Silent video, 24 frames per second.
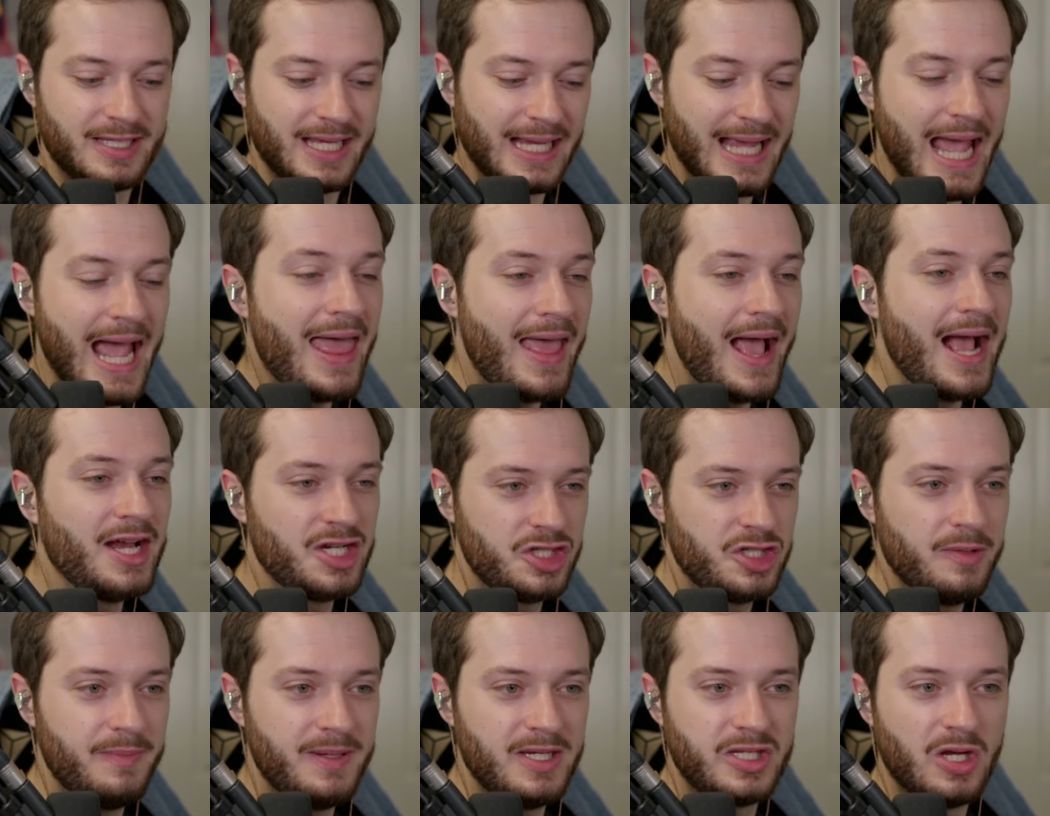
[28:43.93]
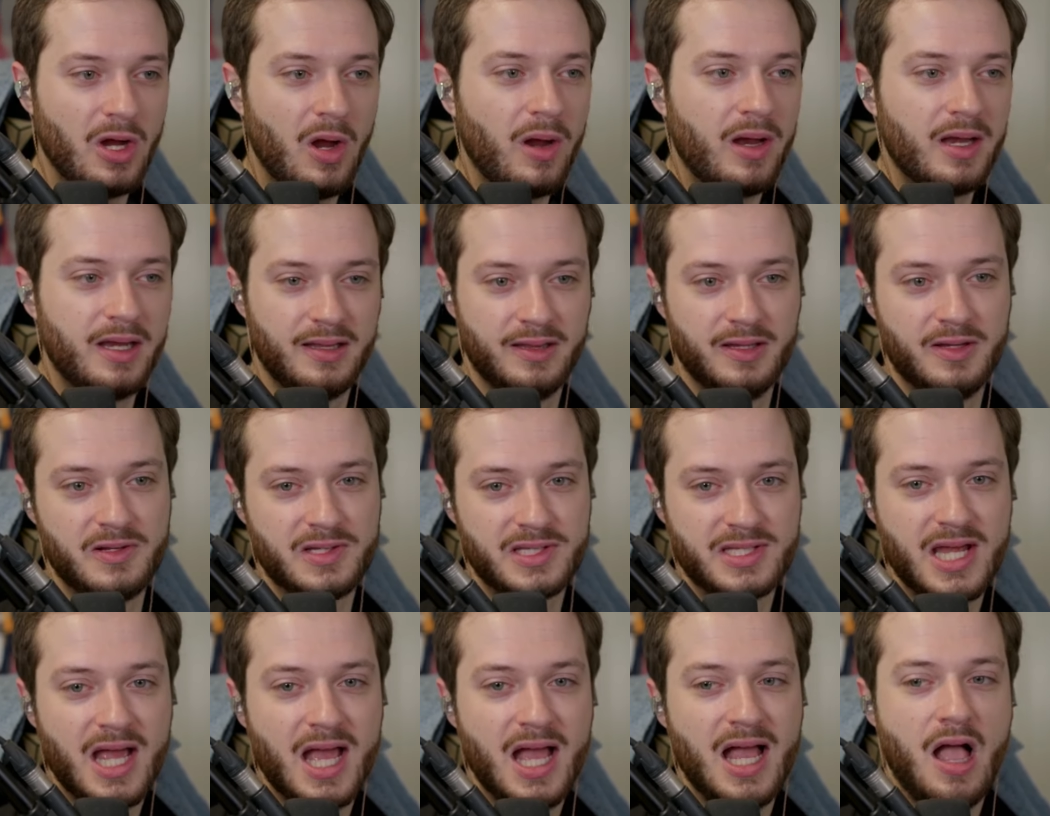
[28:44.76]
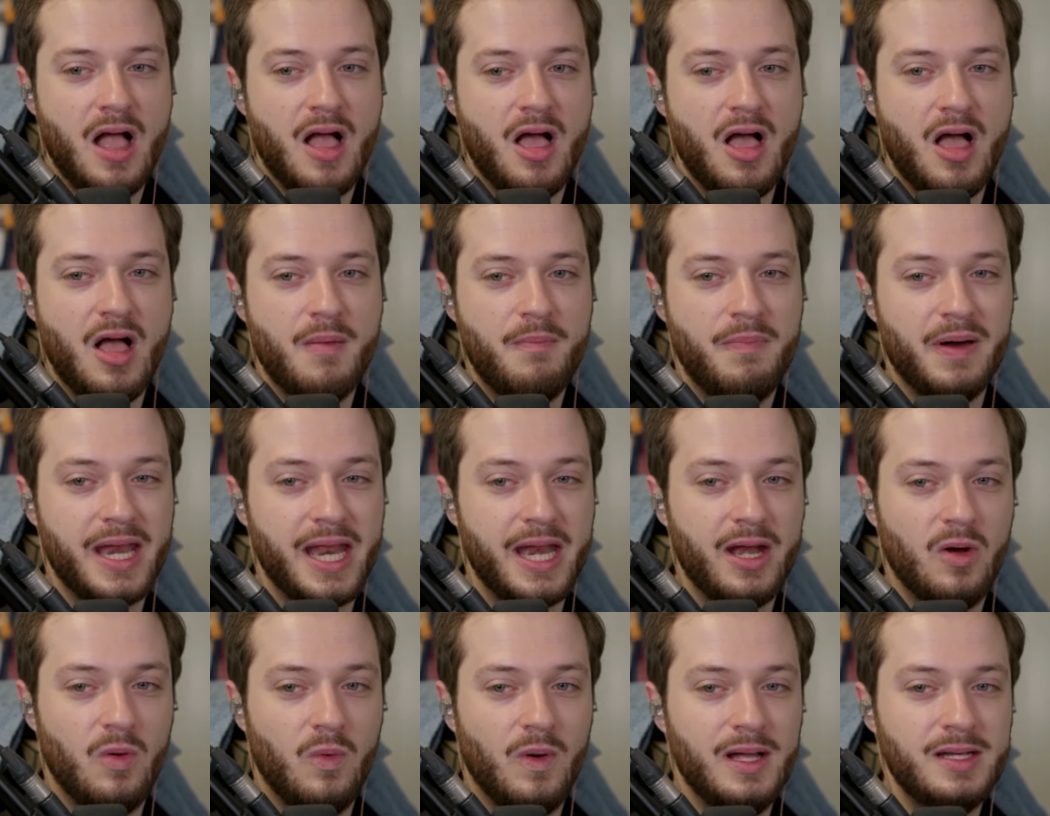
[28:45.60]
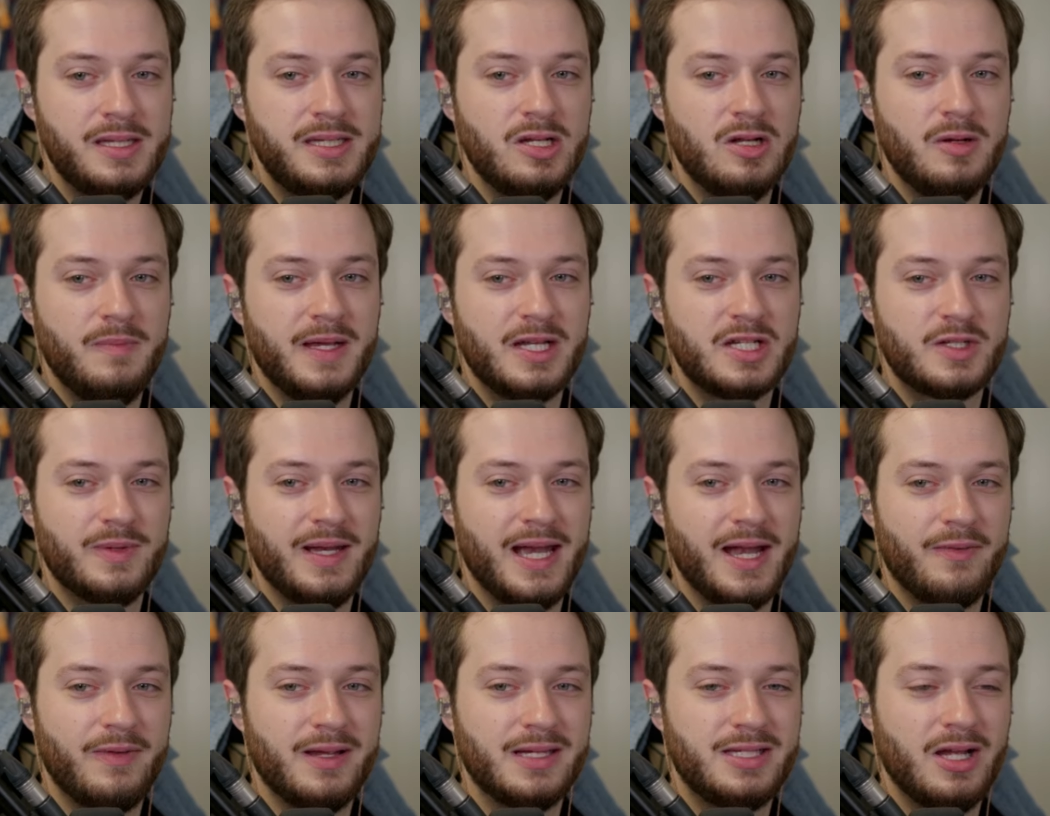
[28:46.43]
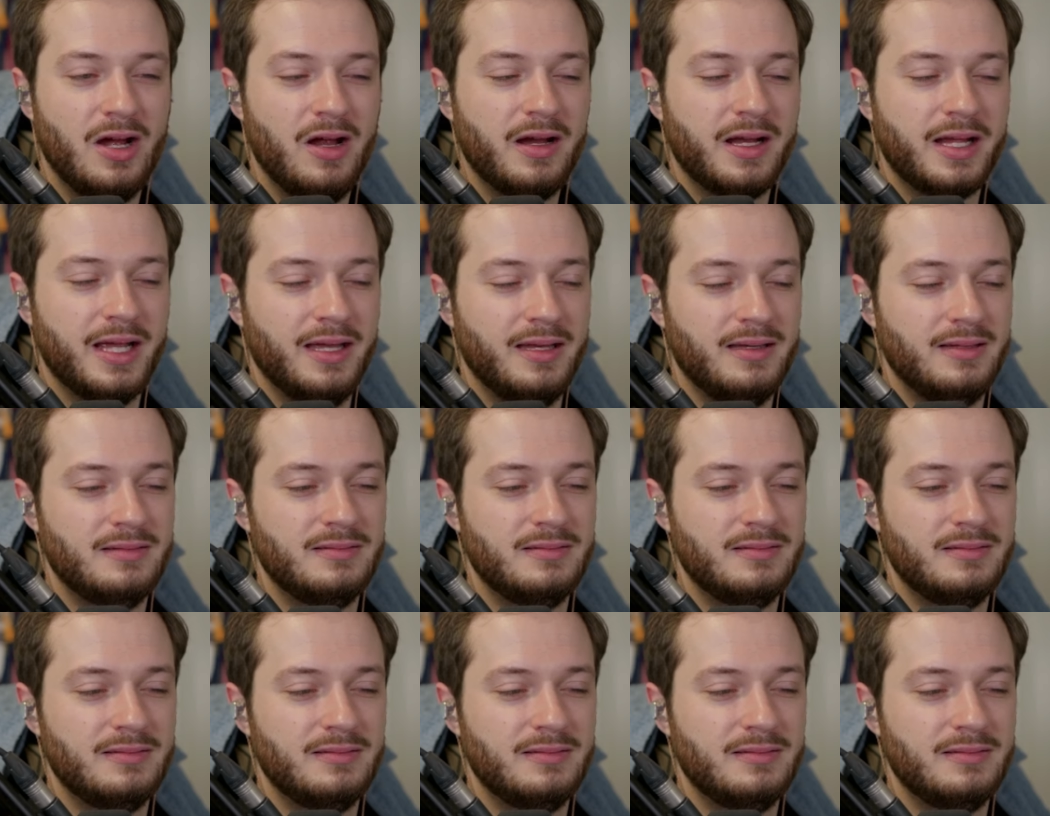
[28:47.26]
Like I, I should be targeting those, but I don't want to because when I retarget,